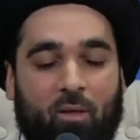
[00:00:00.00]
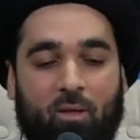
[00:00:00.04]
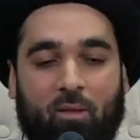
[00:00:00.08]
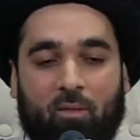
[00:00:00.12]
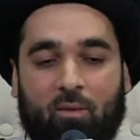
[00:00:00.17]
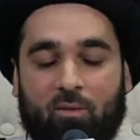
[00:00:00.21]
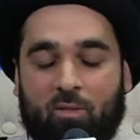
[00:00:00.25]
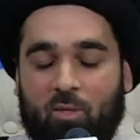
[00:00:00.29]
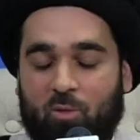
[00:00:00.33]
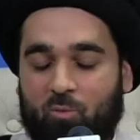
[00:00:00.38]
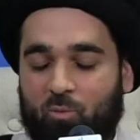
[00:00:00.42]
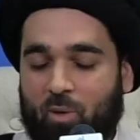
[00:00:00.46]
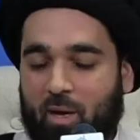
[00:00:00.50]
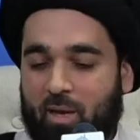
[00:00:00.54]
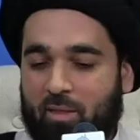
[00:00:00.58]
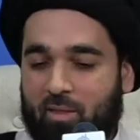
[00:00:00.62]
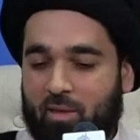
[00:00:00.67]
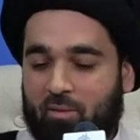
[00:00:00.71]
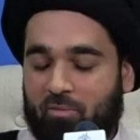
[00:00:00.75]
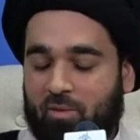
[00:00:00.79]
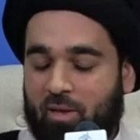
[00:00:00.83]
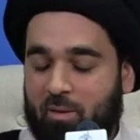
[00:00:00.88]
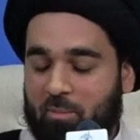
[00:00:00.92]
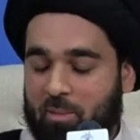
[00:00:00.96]
This is why
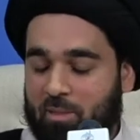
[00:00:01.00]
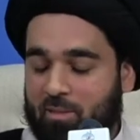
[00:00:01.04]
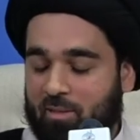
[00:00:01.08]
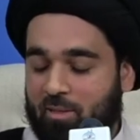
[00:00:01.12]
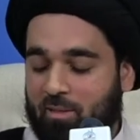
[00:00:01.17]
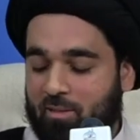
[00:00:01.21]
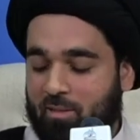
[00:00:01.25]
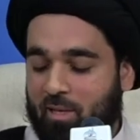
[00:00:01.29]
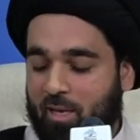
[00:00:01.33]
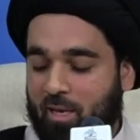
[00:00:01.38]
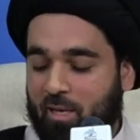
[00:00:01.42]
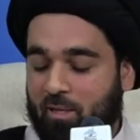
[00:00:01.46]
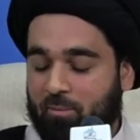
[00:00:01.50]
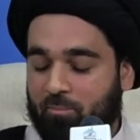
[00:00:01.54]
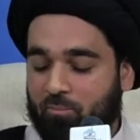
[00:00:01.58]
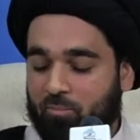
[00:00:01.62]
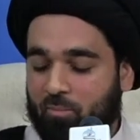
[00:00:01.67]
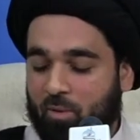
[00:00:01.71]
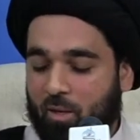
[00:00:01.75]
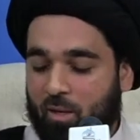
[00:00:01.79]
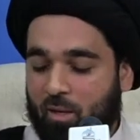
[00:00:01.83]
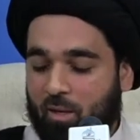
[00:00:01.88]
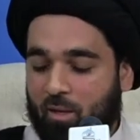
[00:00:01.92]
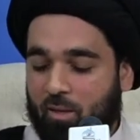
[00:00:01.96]
they famously say,
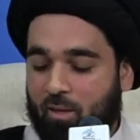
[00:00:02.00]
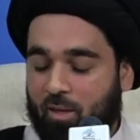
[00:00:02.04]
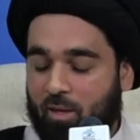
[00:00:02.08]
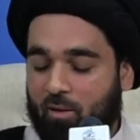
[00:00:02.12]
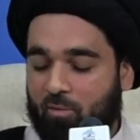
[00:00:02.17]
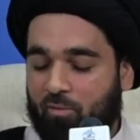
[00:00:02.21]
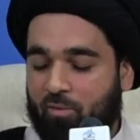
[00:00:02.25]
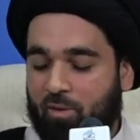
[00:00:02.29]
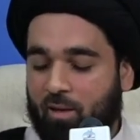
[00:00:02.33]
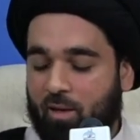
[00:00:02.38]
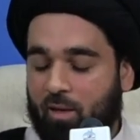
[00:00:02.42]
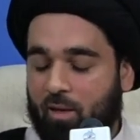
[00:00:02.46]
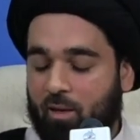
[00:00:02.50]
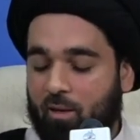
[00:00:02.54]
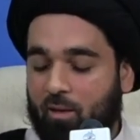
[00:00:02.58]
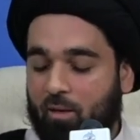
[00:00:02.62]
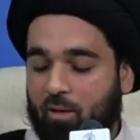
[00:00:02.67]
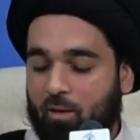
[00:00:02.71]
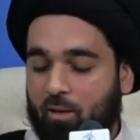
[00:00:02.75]
that if a